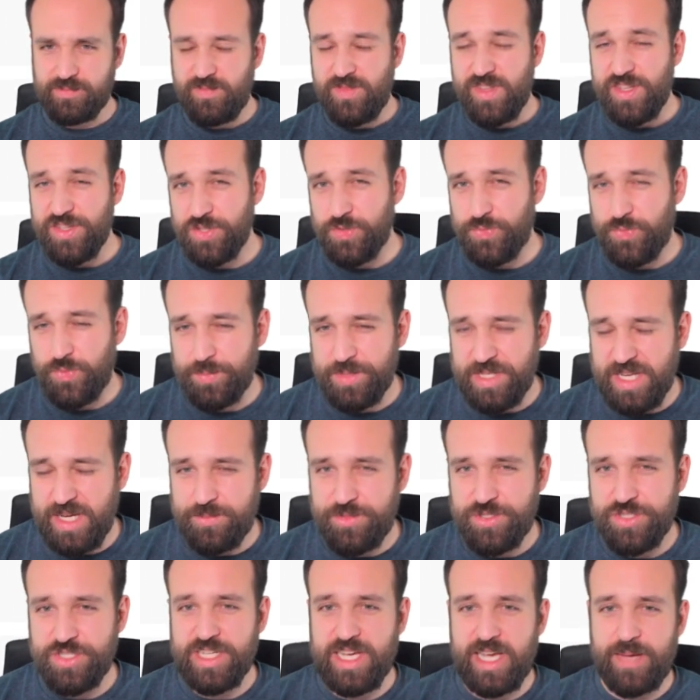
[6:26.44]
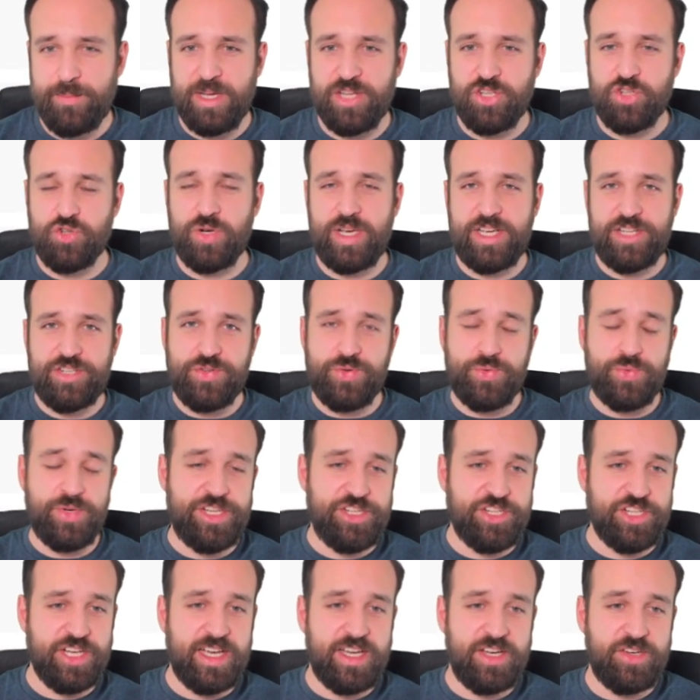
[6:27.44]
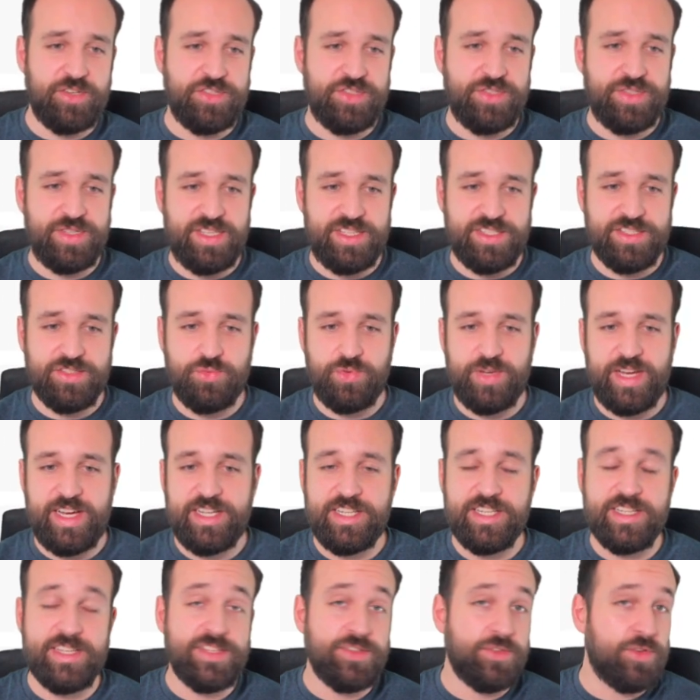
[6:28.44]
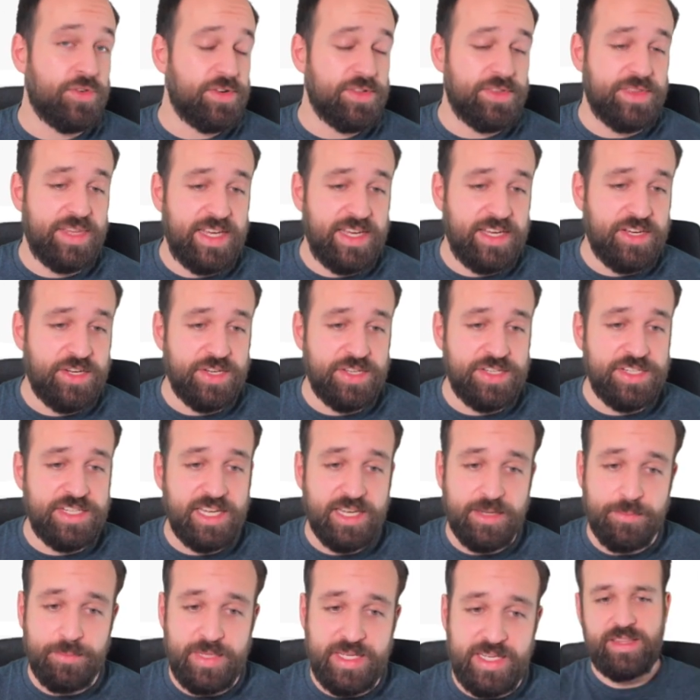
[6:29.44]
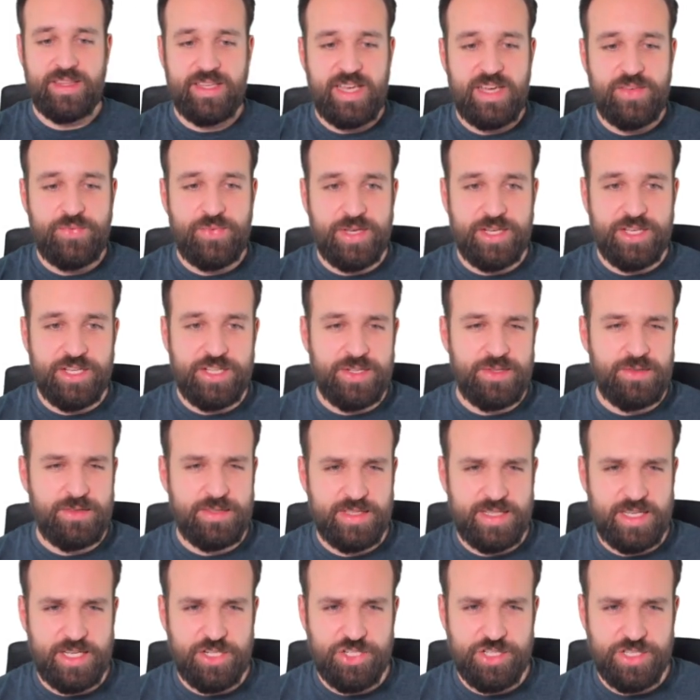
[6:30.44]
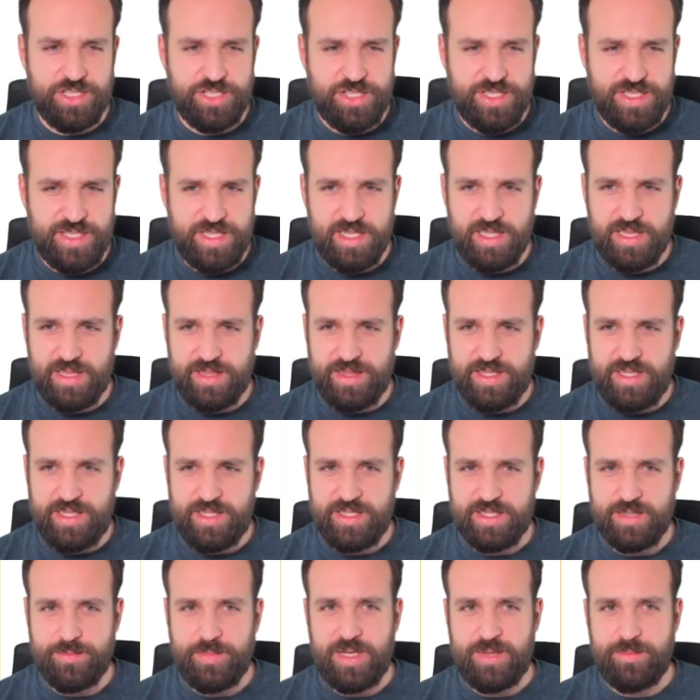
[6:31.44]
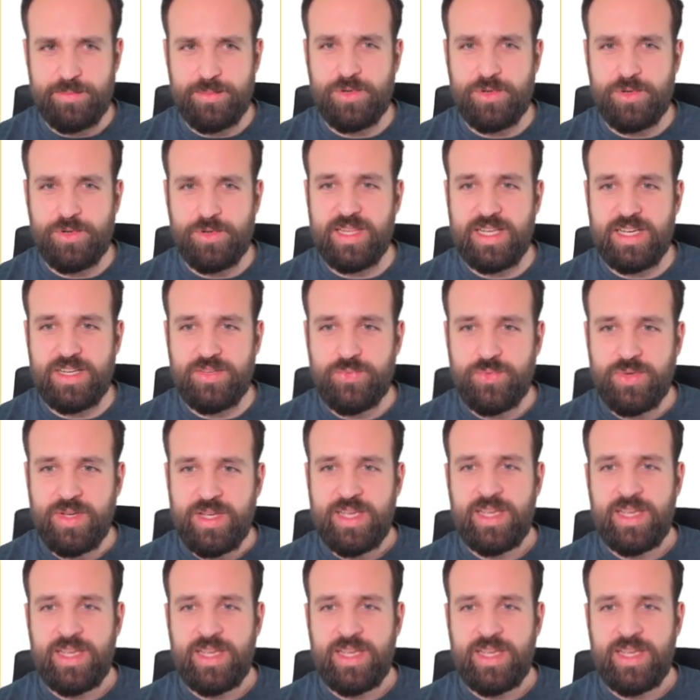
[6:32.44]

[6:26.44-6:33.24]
So from time to time I try to reach out to these creators, or they contact me. The F A Q section still needs a bit more love,